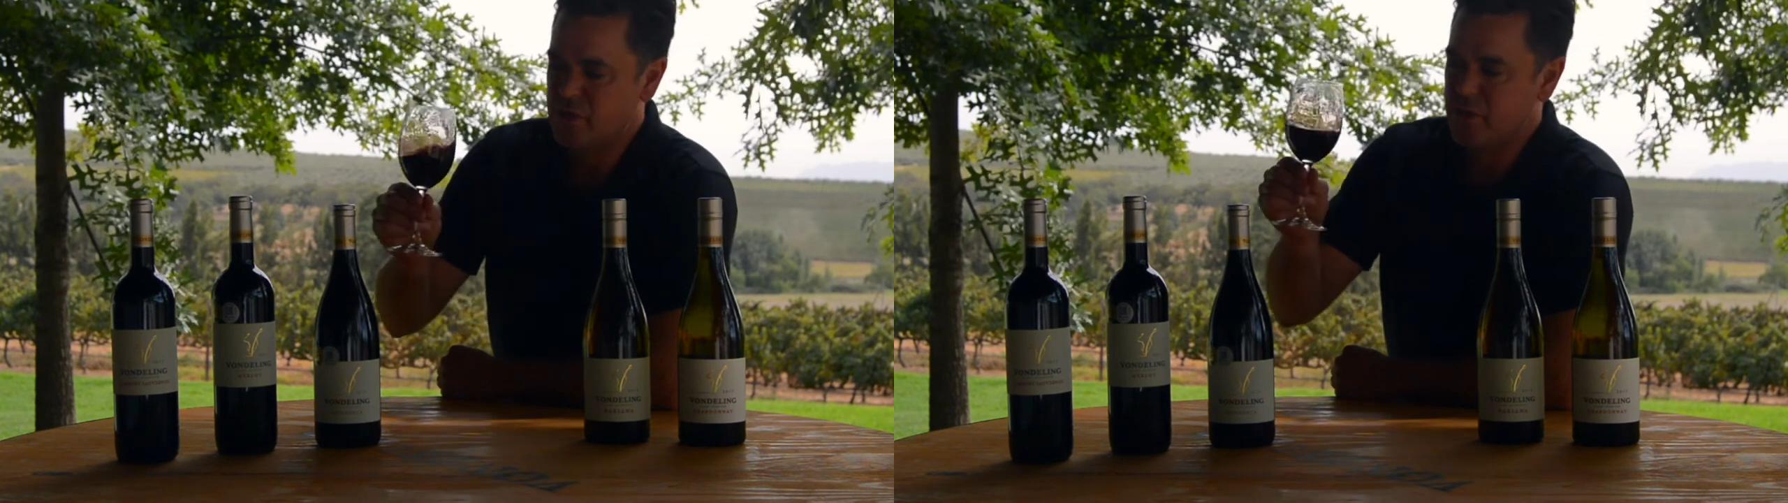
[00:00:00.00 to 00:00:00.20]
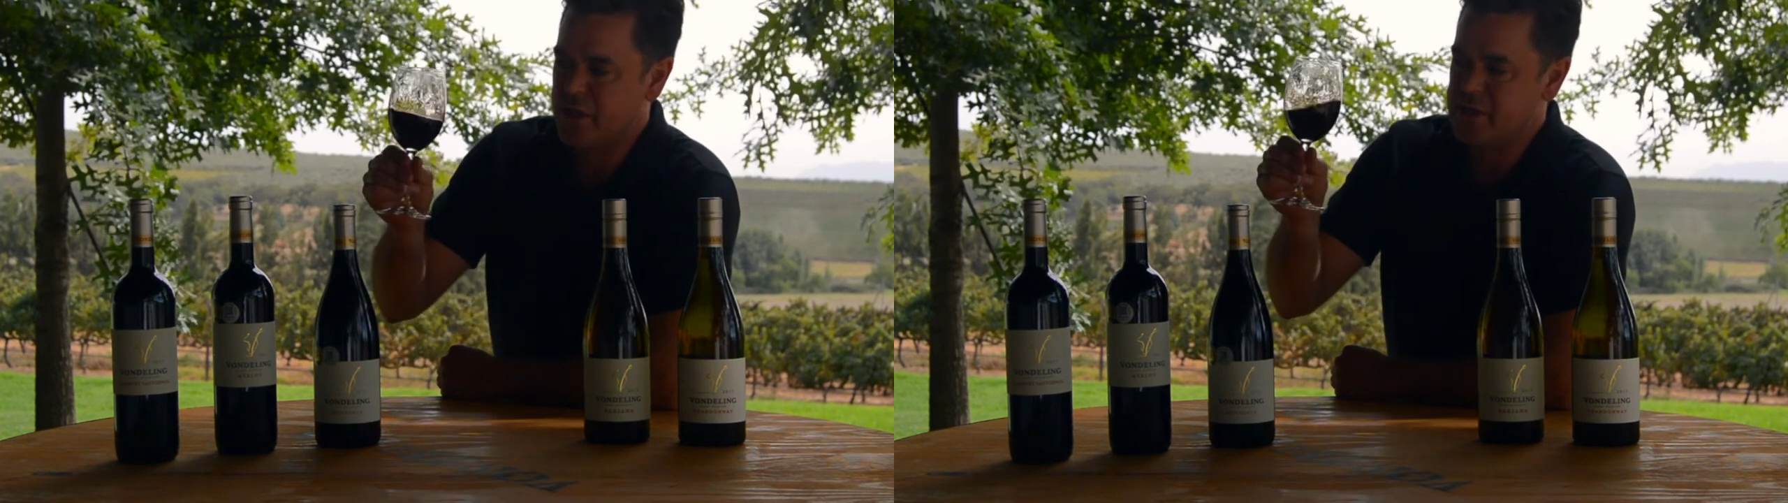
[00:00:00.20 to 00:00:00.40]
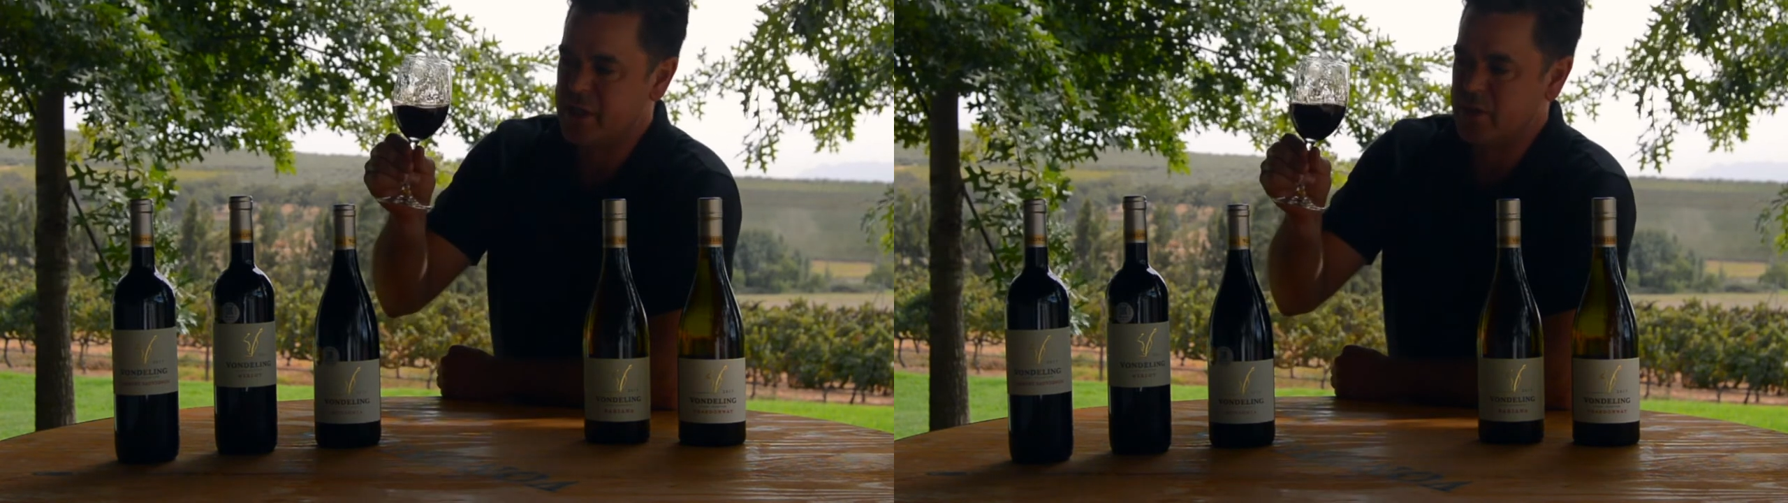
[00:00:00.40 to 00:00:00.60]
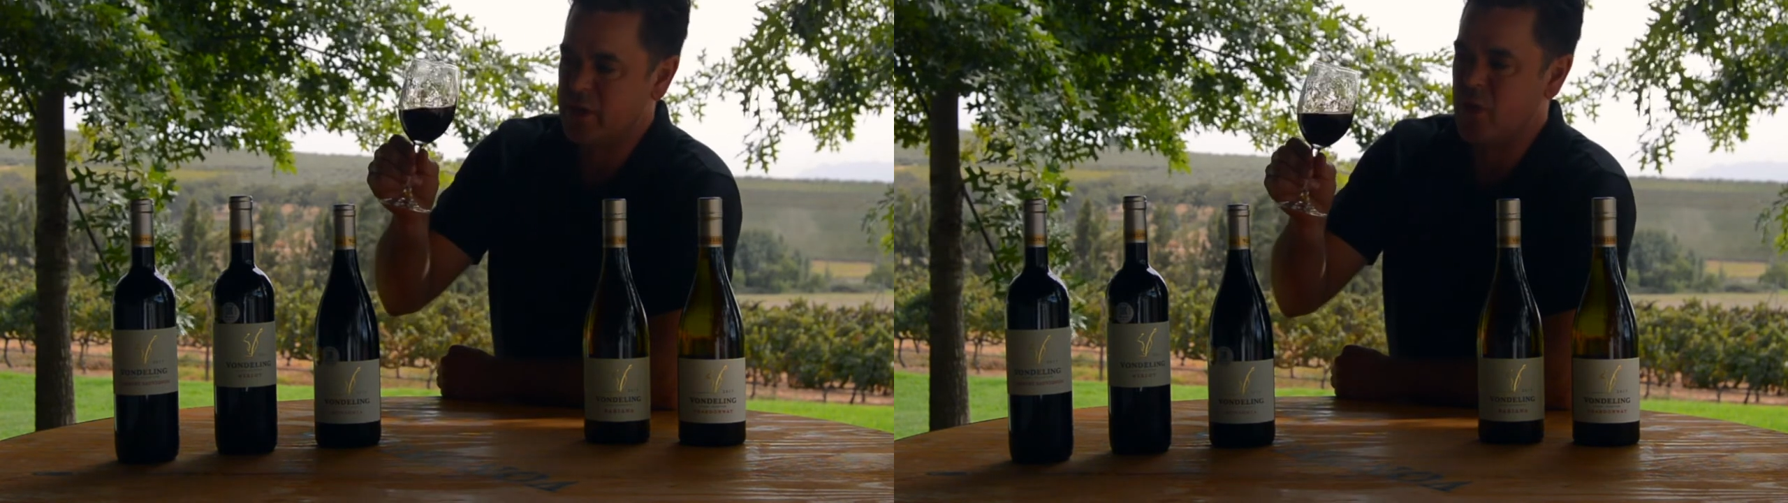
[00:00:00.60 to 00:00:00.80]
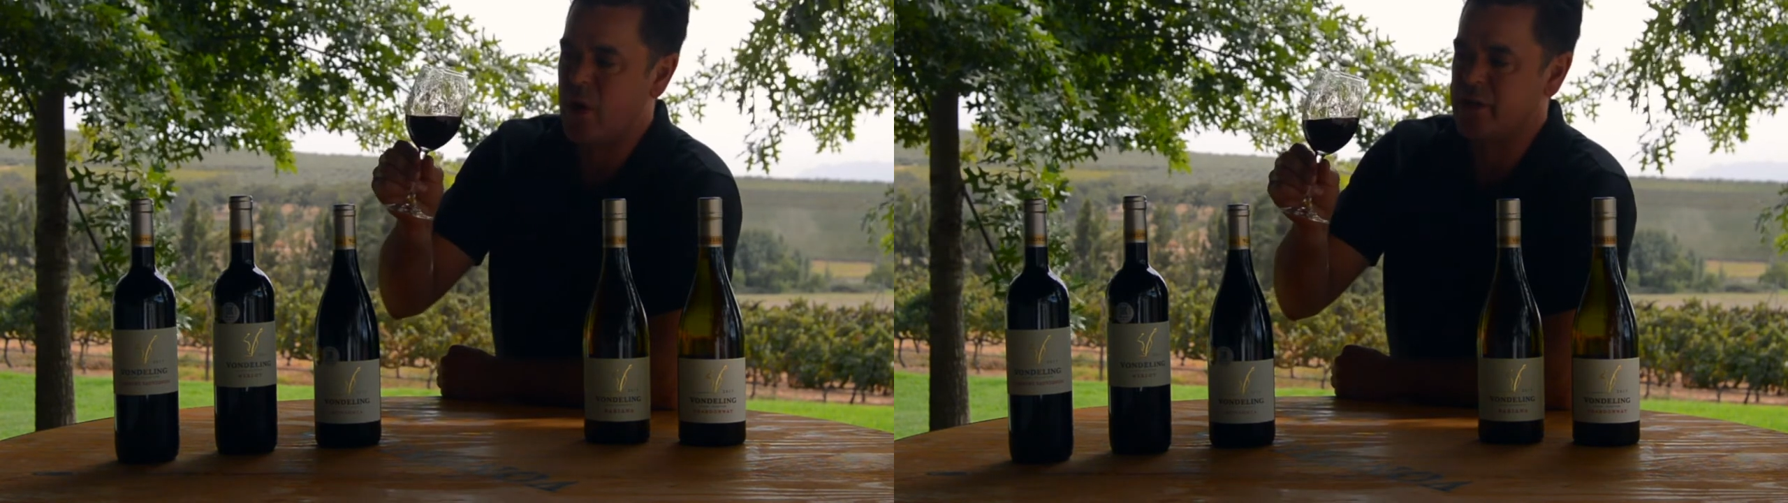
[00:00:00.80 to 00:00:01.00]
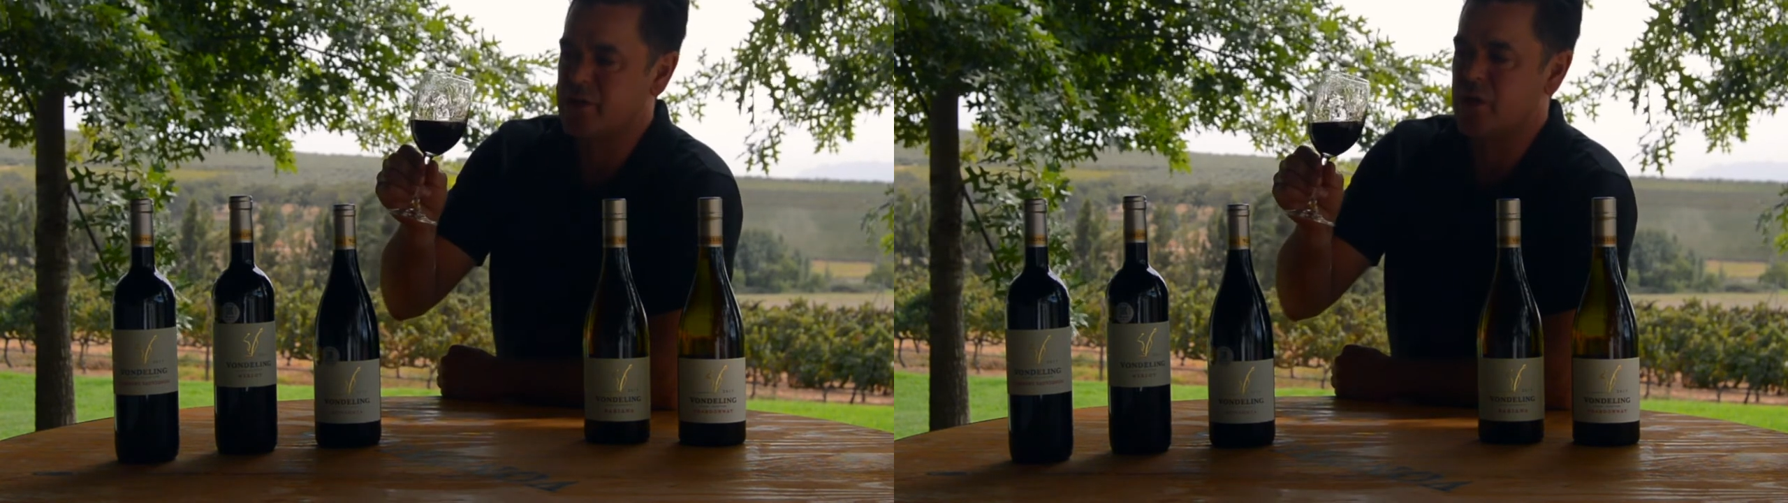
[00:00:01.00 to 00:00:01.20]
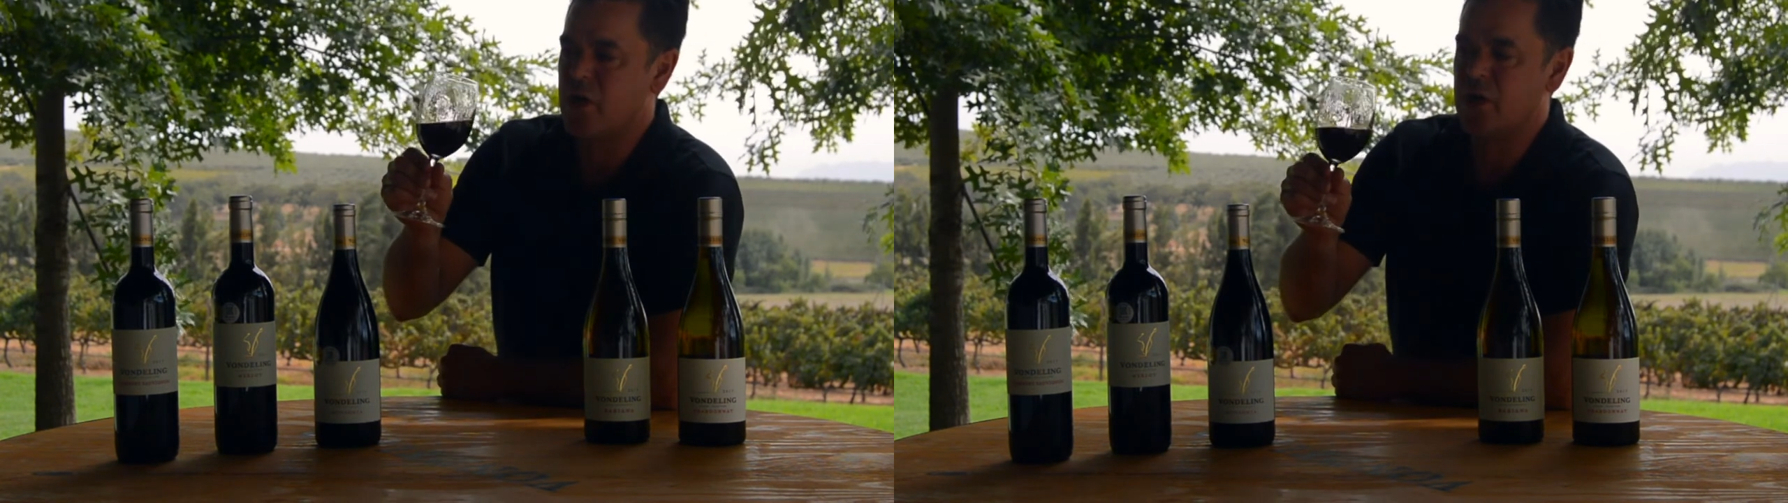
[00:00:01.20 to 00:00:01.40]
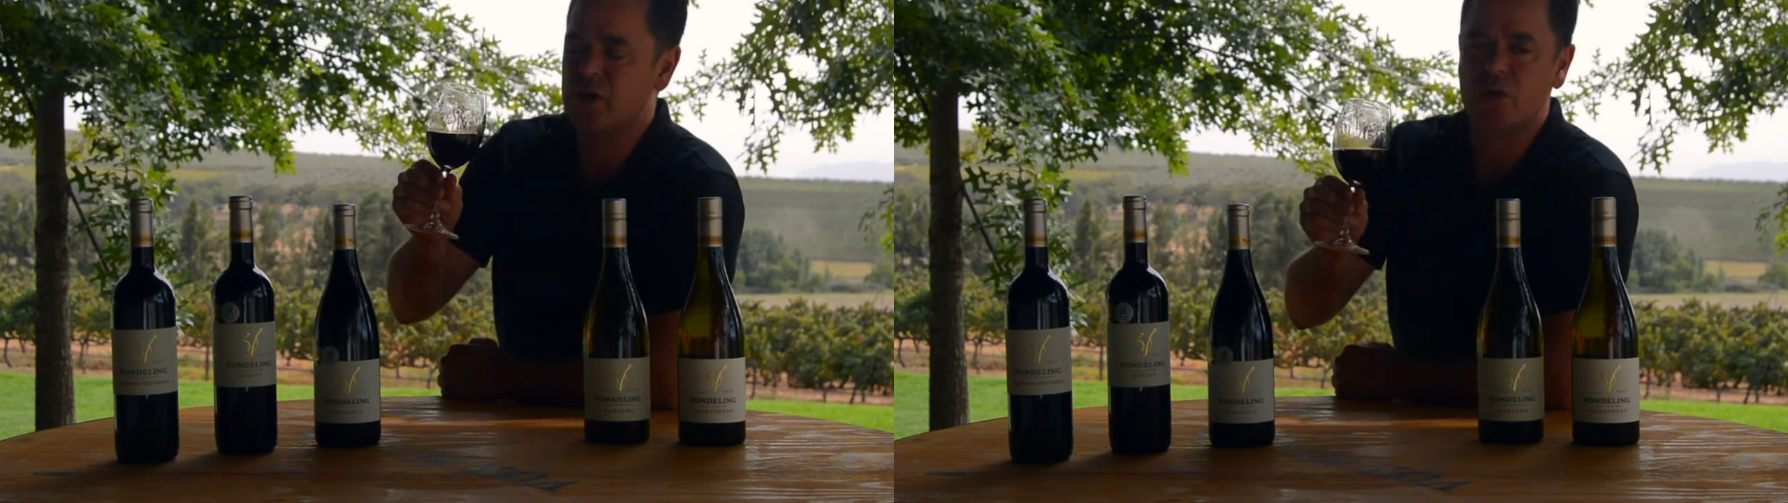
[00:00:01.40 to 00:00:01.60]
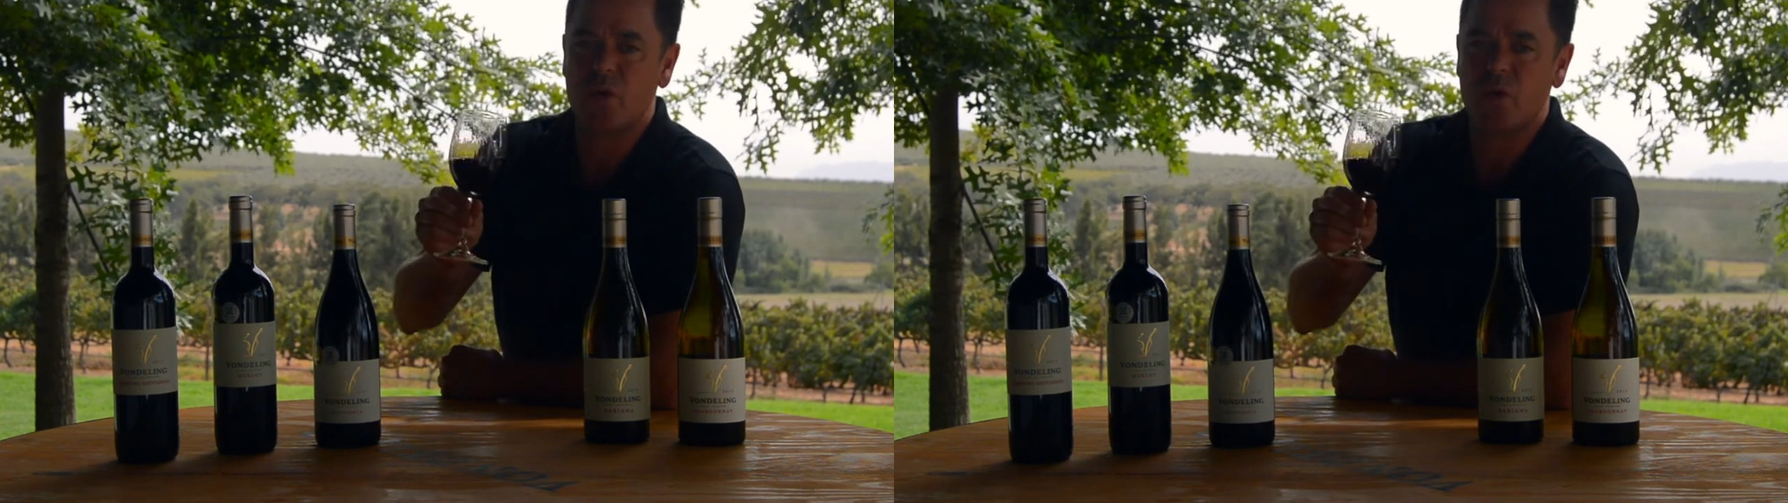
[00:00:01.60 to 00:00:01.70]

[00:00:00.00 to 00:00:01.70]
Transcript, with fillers: find something quite dark,